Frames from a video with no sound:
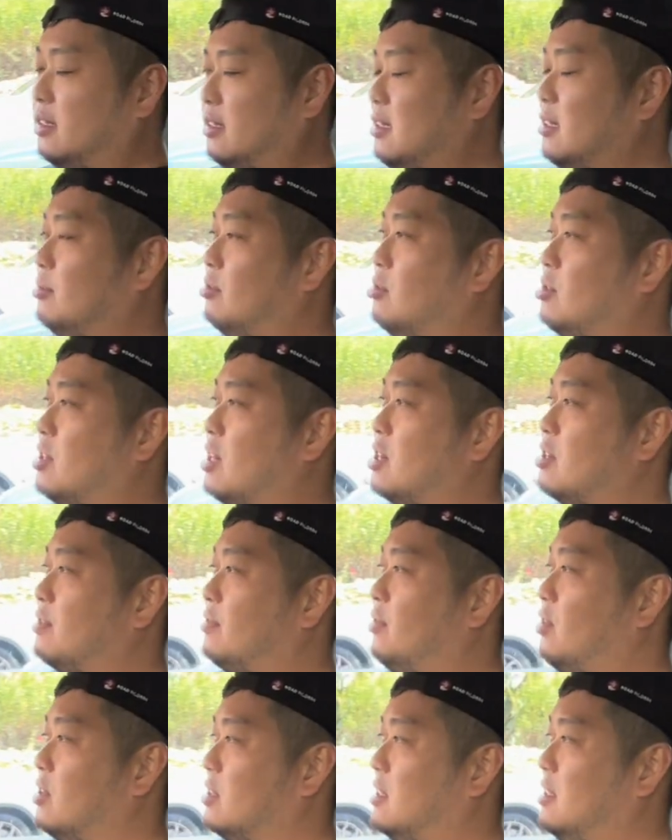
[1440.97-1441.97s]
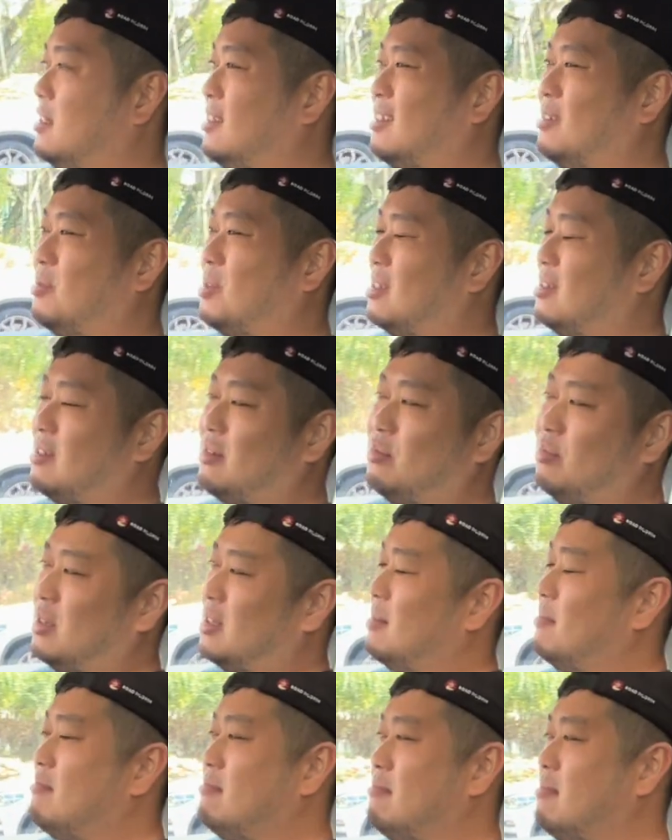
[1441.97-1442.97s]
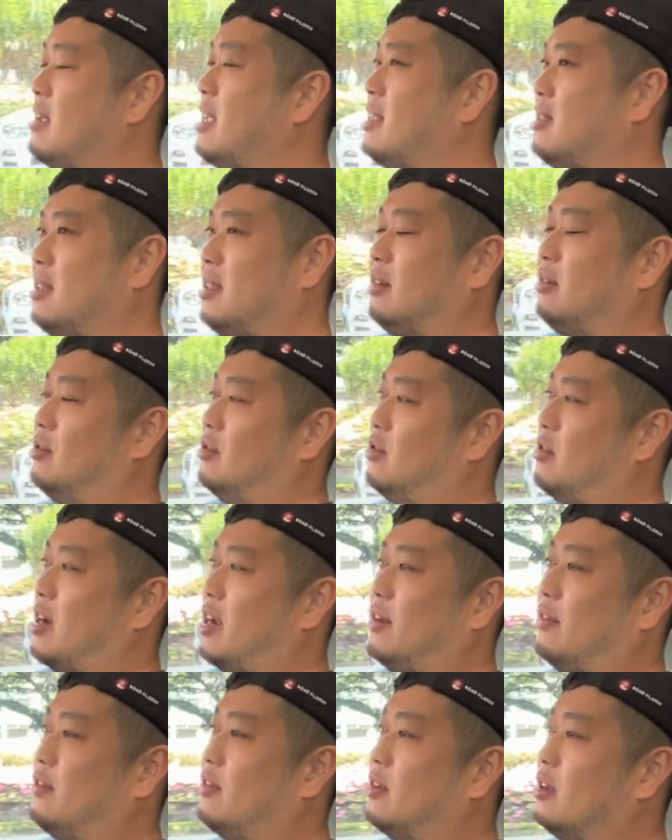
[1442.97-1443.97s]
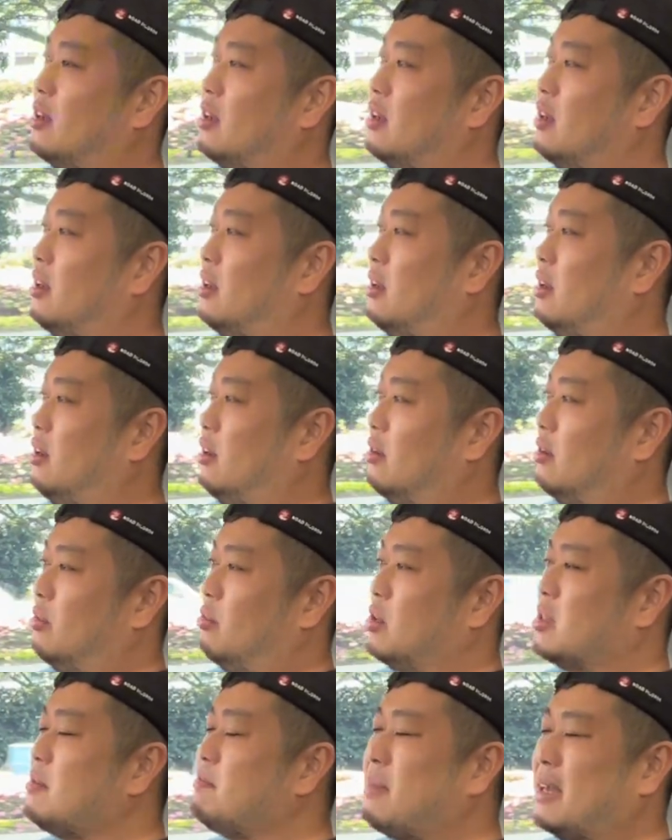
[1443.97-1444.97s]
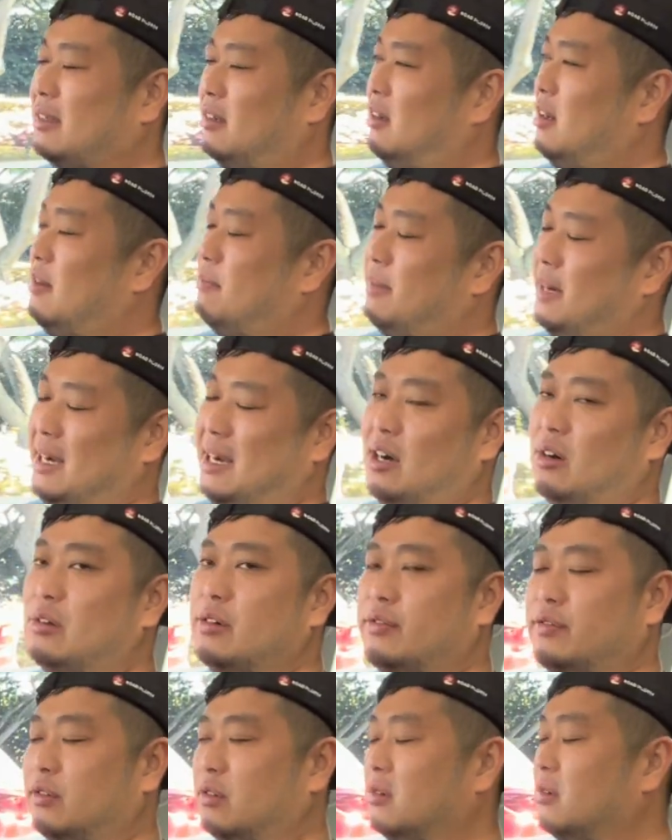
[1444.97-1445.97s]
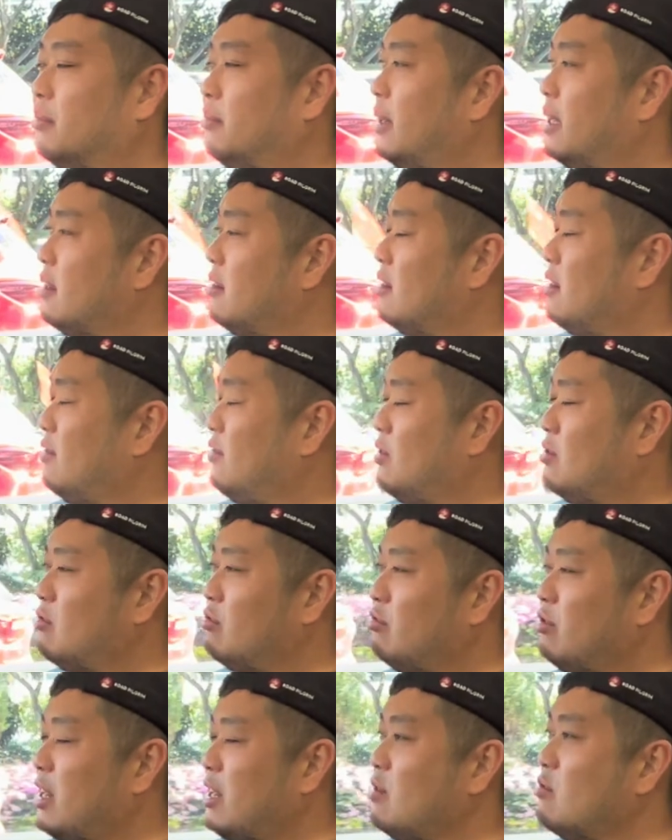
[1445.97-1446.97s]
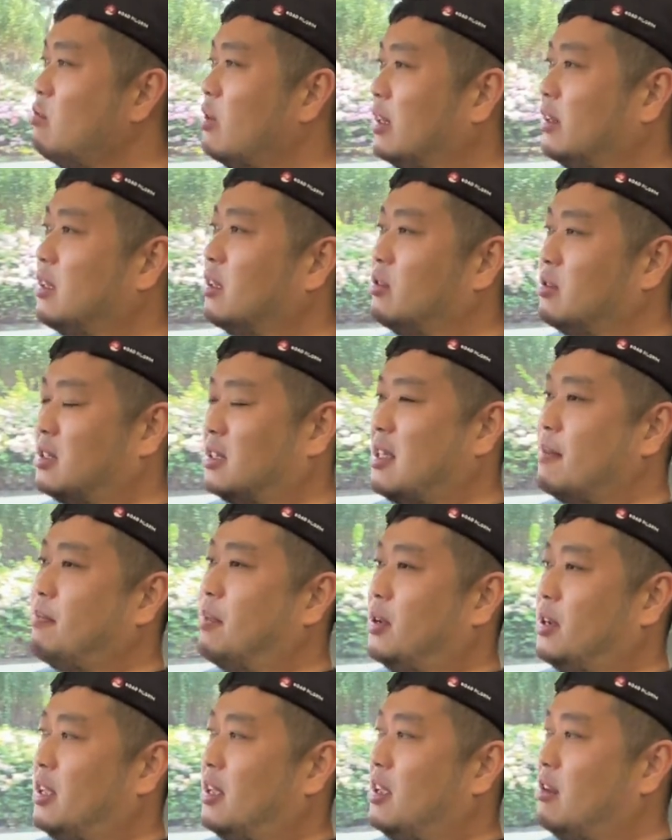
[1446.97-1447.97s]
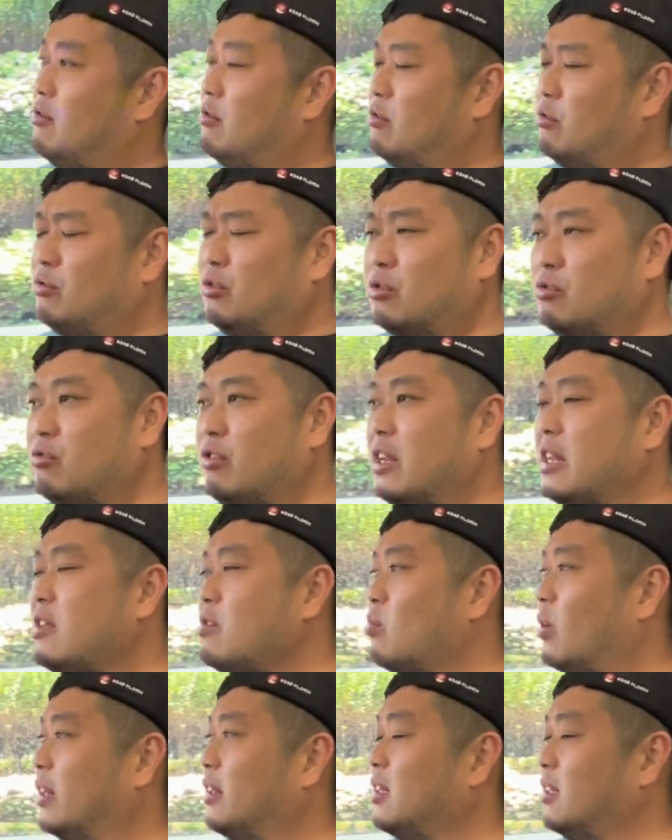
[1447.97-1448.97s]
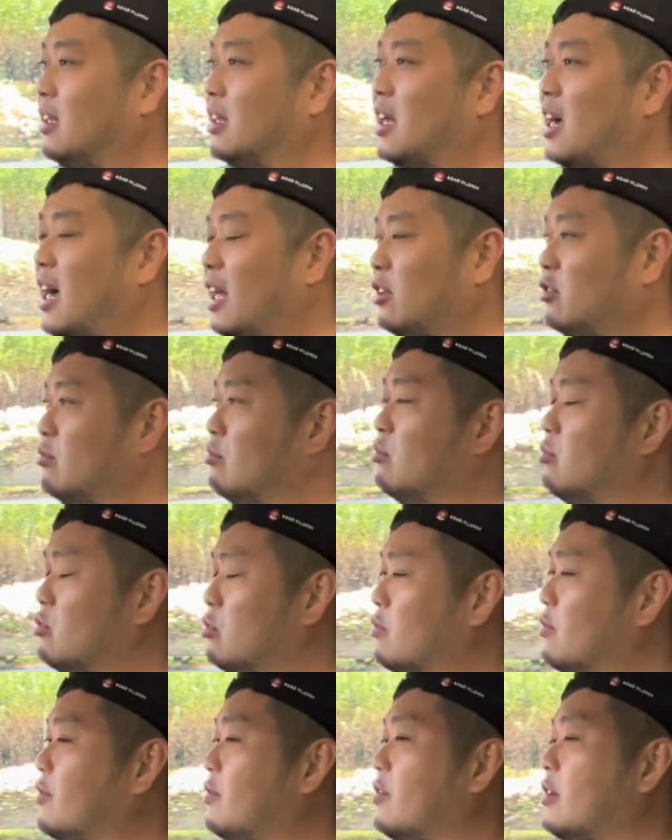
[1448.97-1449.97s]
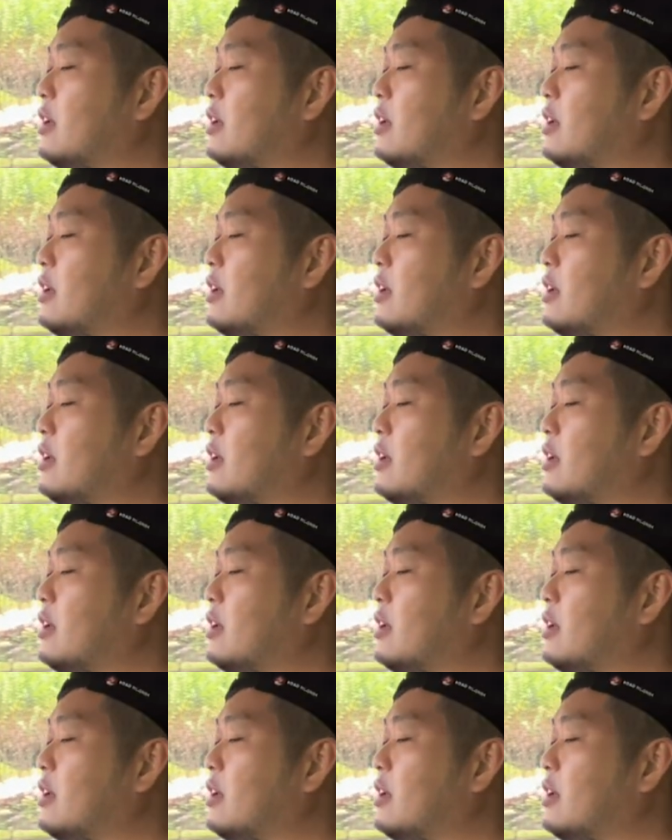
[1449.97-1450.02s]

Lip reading: turbocharged 4-cylinder was amazing to drive. You know, it wasn't particularly powerful, but if you really wanted to step on it and you really wanted the car to move,